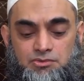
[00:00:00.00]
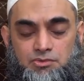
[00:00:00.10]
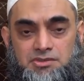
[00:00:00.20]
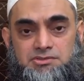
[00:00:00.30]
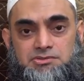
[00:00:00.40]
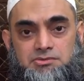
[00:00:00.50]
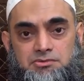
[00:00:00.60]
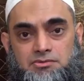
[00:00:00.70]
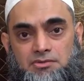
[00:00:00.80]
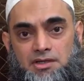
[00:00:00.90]
who wants
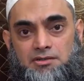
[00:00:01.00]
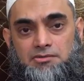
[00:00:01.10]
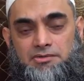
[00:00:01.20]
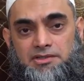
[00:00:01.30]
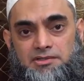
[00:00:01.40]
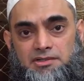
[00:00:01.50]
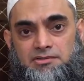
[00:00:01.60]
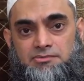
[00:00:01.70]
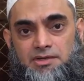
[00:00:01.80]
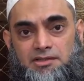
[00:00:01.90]
to increase
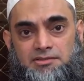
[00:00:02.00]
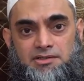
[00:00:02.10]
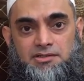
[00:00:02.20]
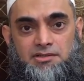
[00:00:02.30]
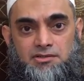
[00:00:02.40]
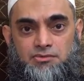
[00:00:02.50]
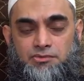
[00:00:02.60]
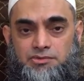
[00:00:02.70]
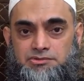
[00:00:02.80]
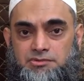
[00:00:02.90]
his wealth and
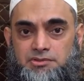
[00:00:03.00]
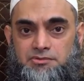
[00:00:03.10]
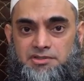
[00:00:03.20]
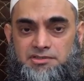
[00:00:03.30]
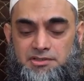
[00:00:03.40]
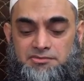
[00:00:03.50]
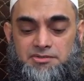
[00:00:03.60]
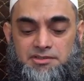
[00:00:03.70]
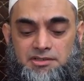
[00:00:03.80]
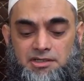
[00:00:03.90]
who wants to increase his
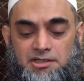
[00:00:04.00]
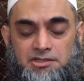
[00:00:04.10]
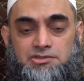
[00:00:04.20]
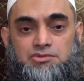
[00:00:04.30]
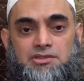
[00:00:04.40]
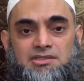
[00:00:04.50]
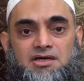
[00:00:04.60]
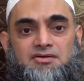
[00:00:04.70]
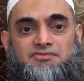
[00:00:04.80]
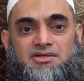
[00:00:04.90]
zikr, do a
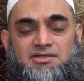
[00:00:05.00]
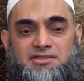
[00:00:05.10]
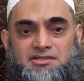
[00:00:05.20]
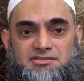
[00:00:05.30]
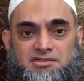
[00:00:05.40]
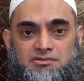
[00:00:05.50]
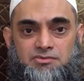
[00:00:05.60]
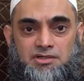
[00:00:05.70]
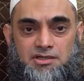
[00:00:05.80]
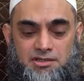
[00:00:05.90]
lot of
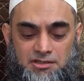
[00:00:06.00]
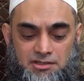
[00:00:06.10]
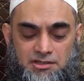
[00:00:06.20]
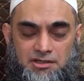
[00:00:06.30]
istighfar